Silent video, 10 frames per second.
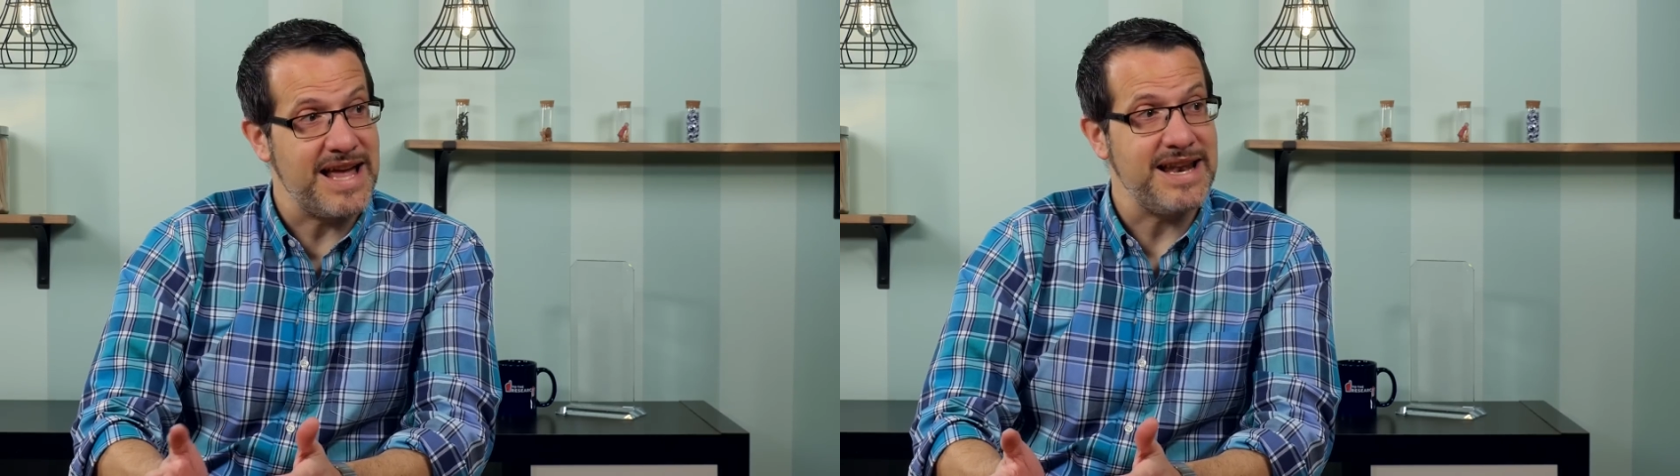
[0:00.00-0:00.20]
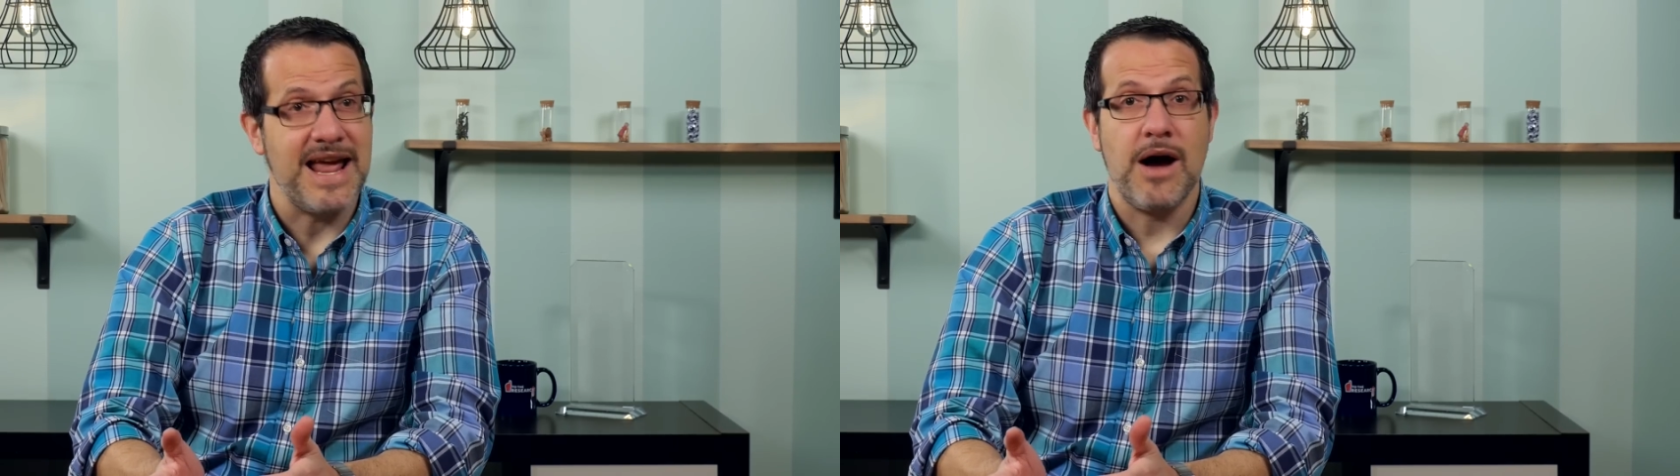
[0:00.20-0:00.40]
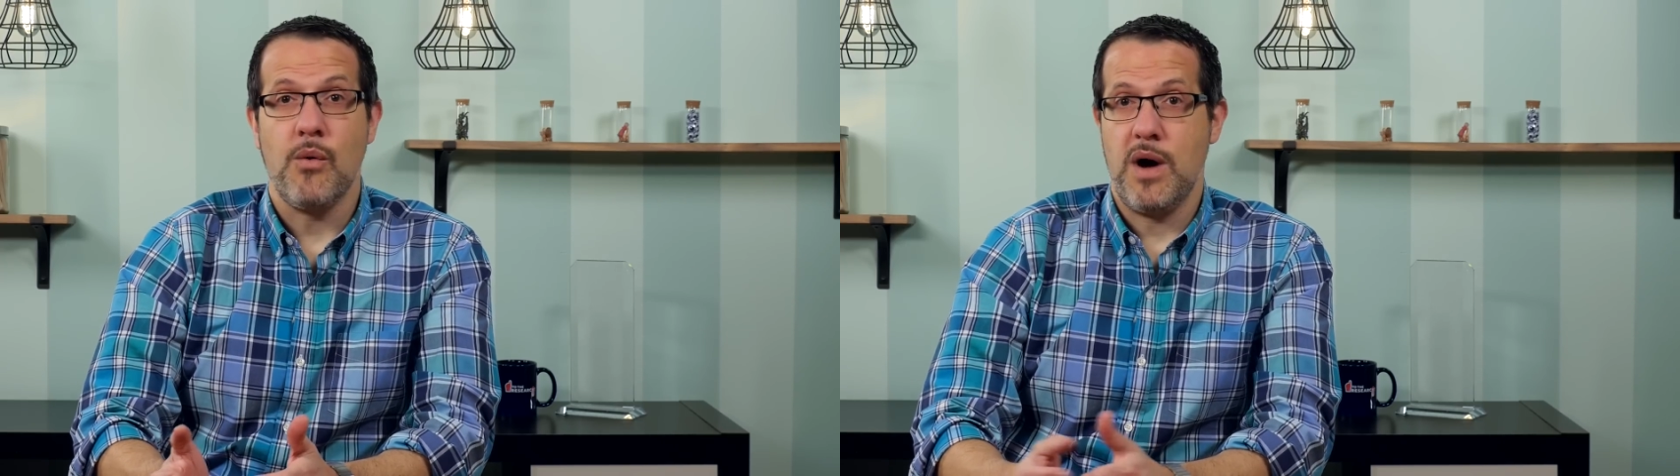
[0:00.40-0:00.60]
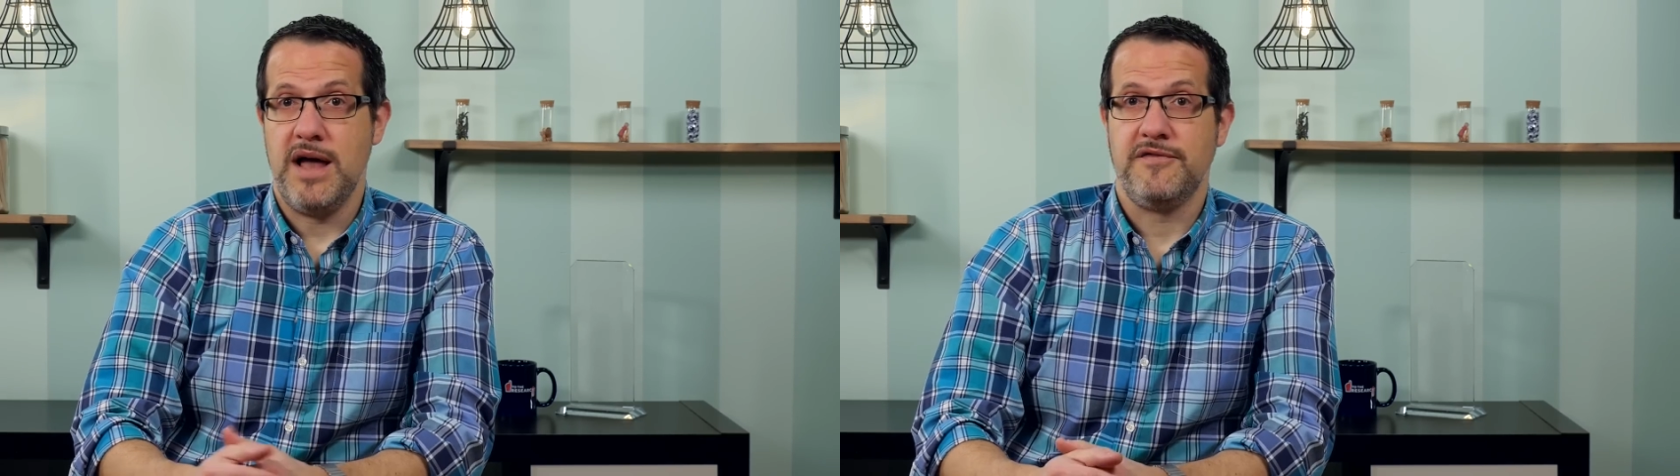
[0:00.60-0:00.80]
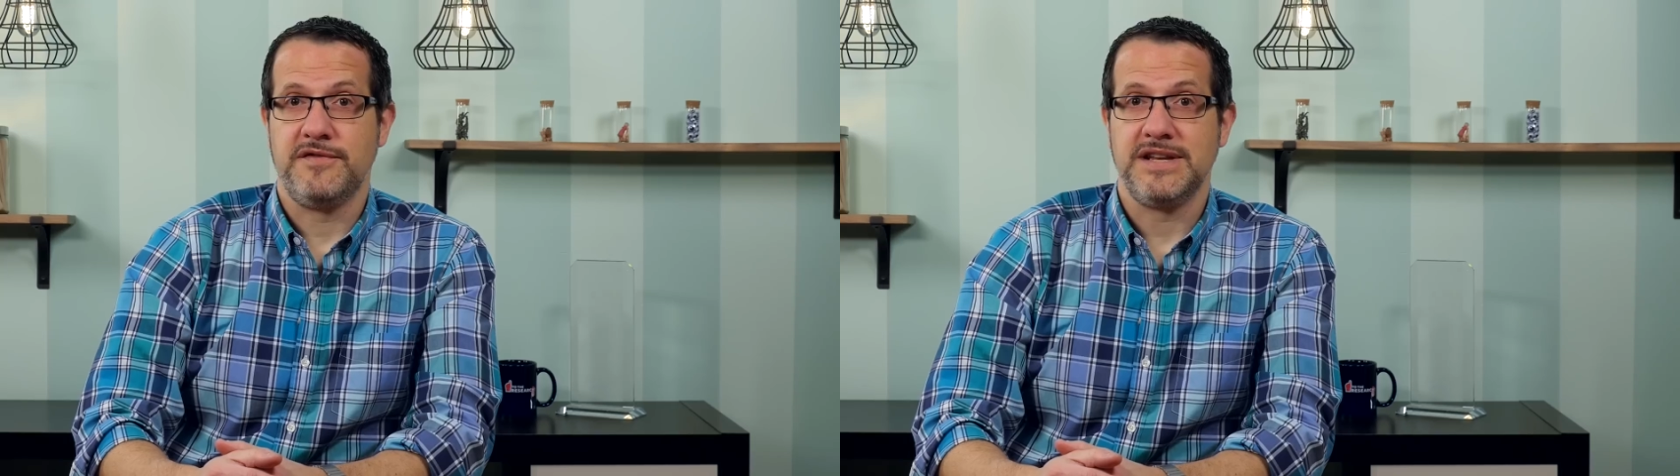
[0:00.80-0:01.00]
and now
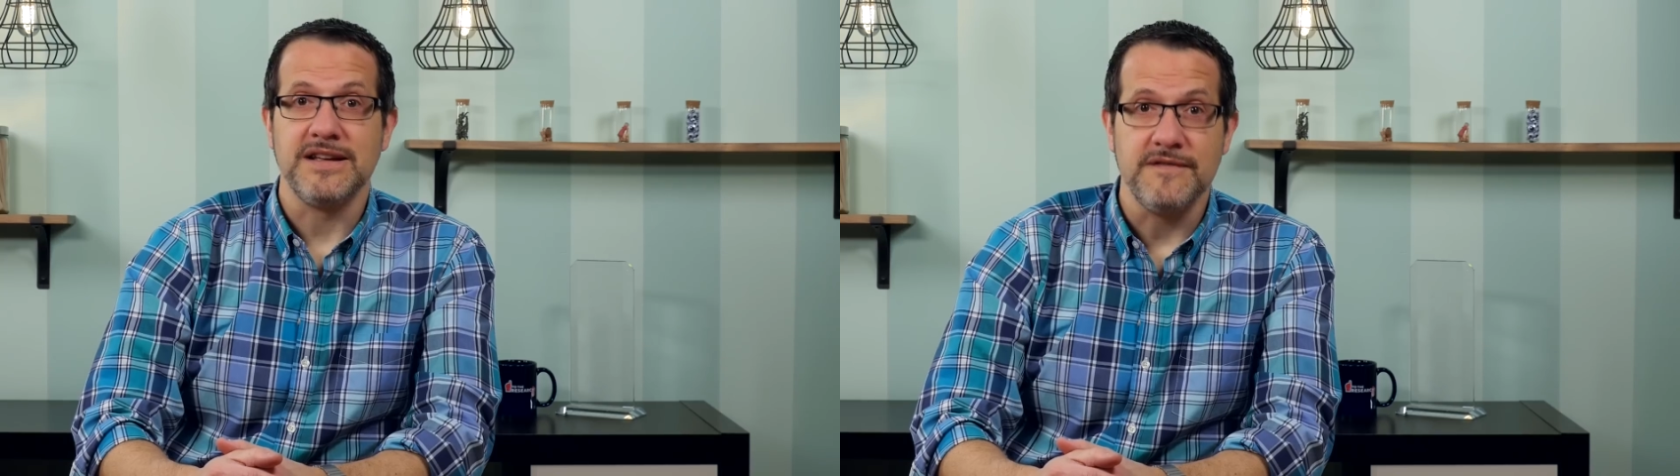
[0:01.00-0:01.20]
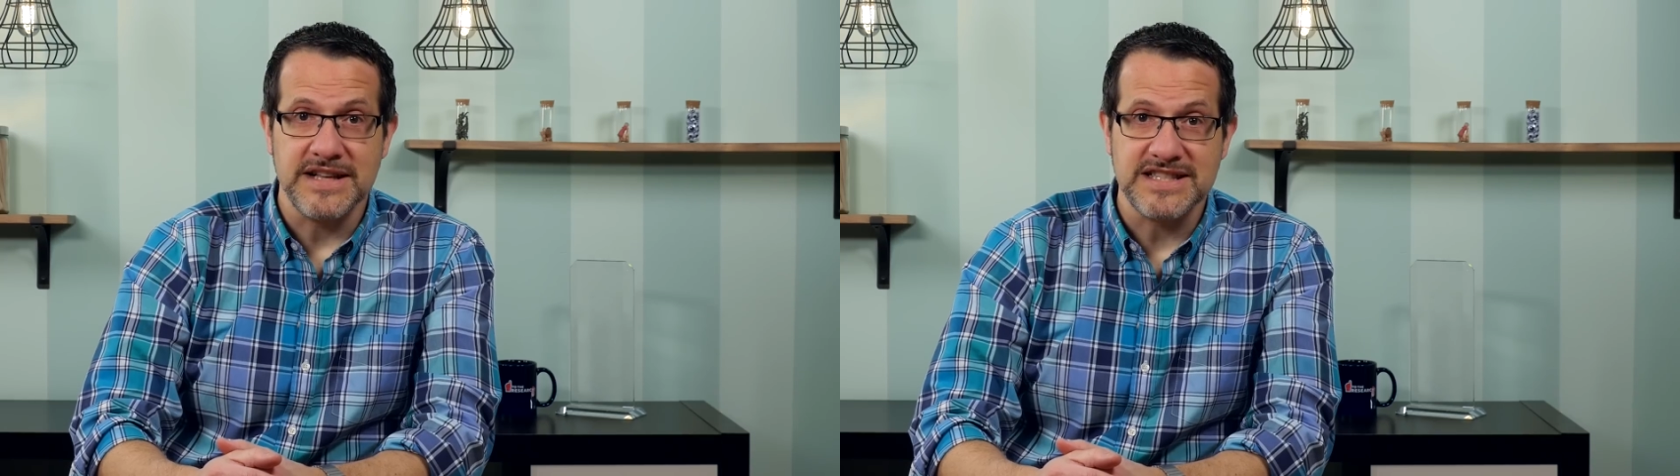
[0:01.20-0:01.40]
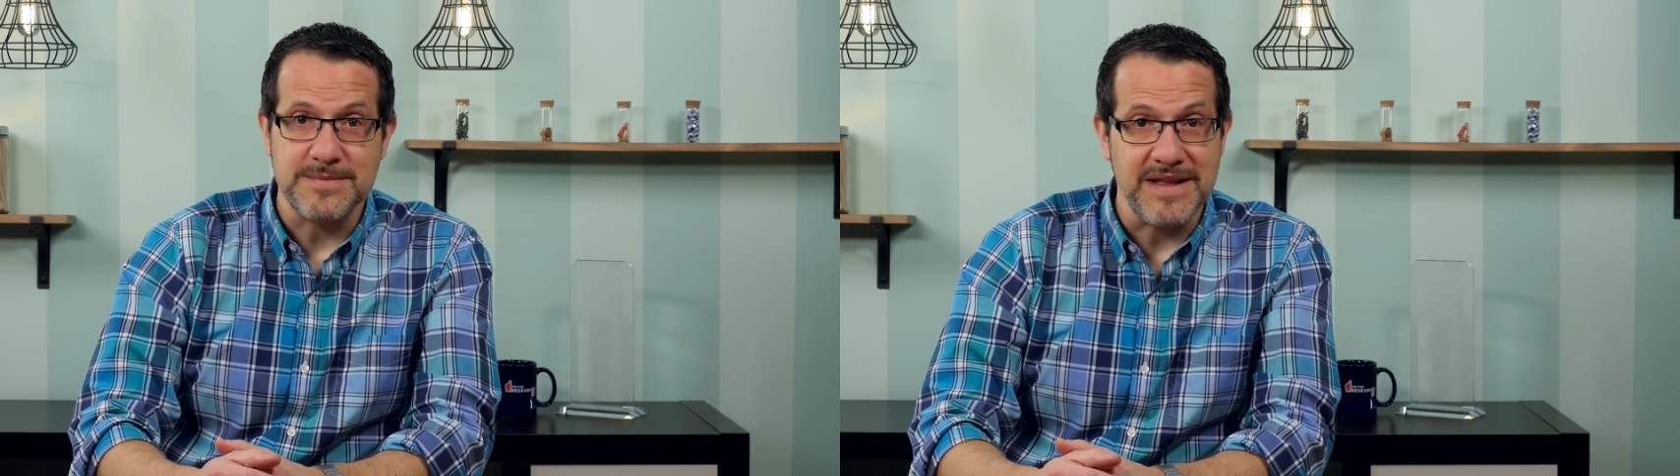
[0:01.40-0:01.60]
wife to convince